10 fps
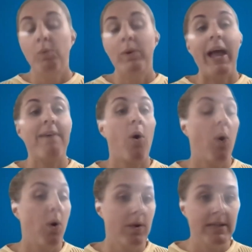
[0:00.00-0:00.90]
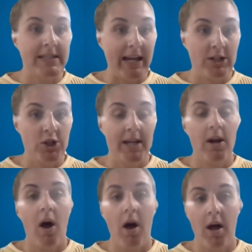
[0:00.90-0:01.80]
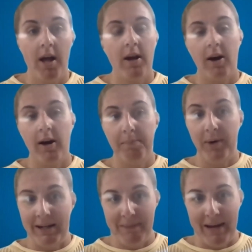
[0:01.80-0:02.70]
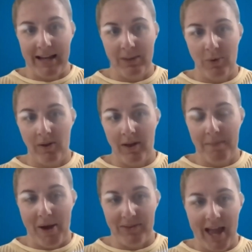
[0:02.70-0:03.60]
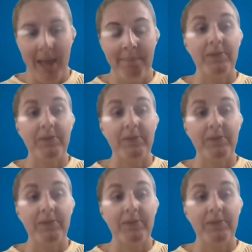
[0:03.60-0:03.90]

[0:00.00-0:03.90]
We have a whole section on our brand manual about that.